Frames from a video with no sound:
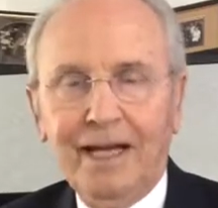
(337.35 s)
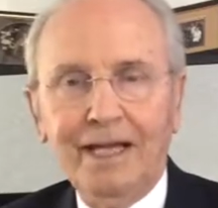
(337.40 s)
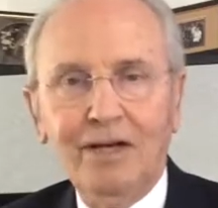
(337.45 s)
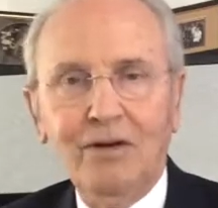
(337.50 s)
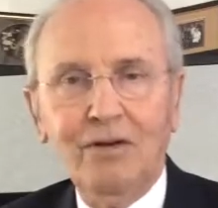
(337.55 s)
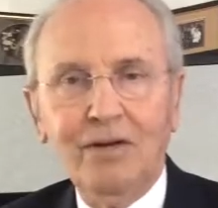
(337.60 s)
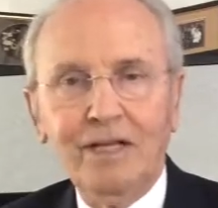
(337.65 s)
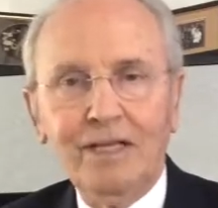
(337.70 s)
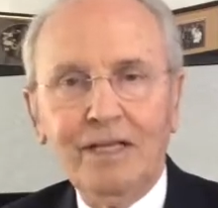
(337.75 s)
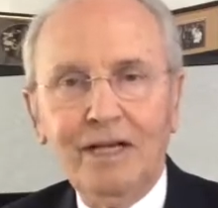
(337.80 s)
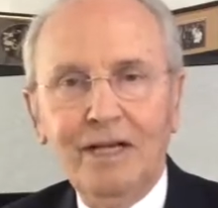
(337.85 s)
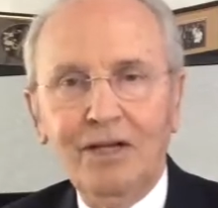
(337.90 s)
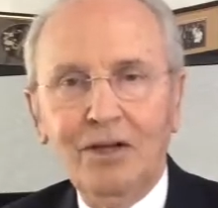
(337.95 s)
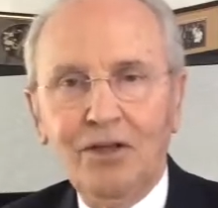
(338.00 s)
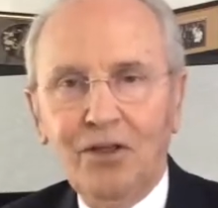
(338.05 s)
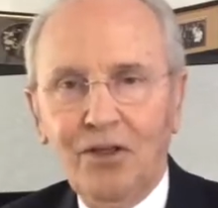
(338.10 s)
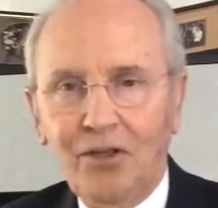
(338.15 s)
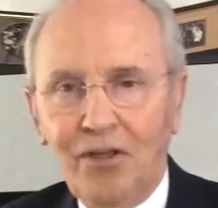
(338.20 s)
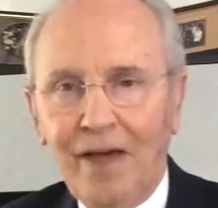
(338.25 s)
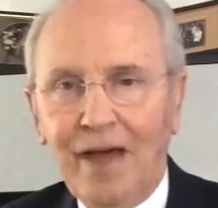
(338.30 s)
can only tell
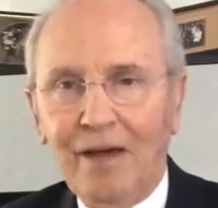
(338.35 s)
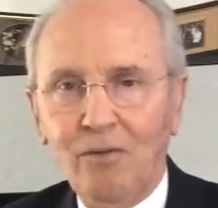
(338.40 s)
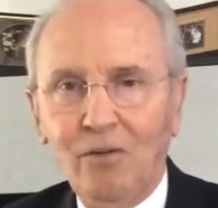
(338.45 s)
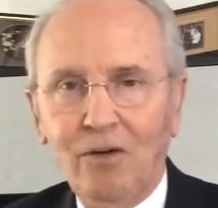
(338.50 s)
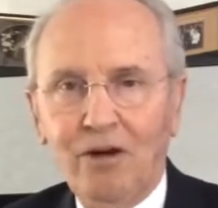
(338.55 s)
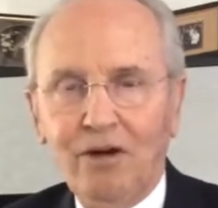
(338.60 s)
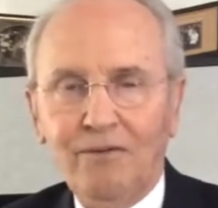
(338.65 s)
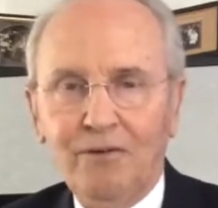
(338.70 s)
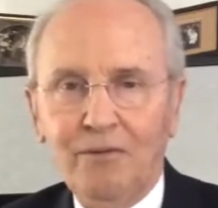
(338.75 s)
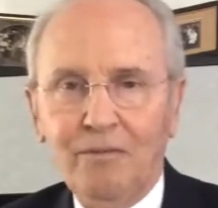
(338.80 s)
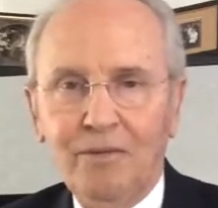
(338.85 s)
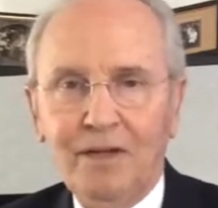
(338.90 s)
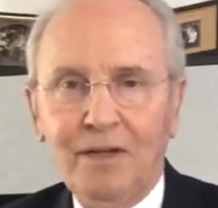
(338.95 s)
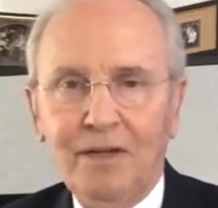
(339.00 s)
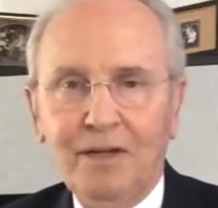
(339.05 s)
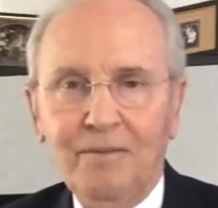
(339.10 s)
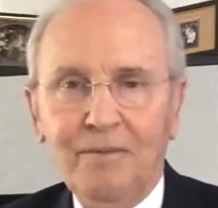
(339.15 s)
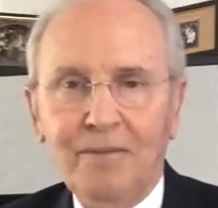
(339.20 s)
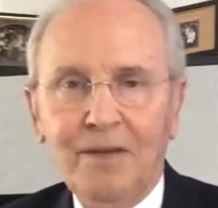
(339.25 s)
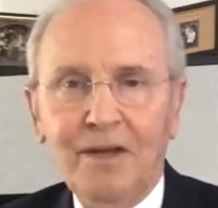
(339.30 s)
you that that worked for me.